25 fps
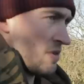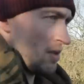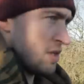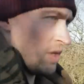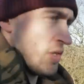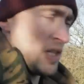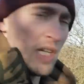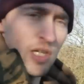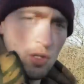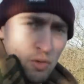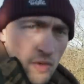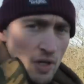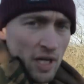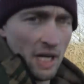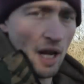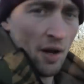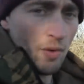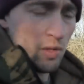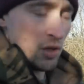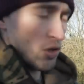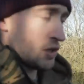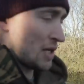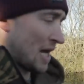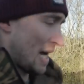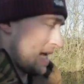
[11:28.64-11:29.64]
You didn't already know,
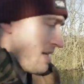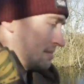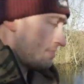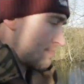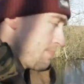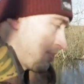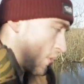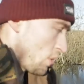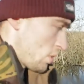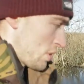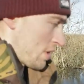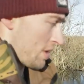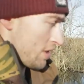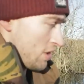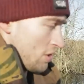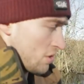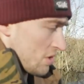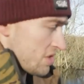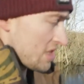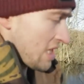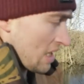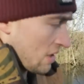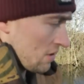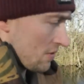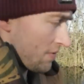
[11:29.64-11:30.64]
you can book
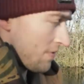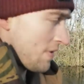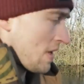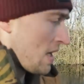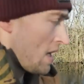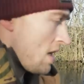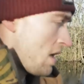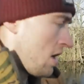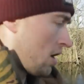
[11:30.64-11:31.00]
yourself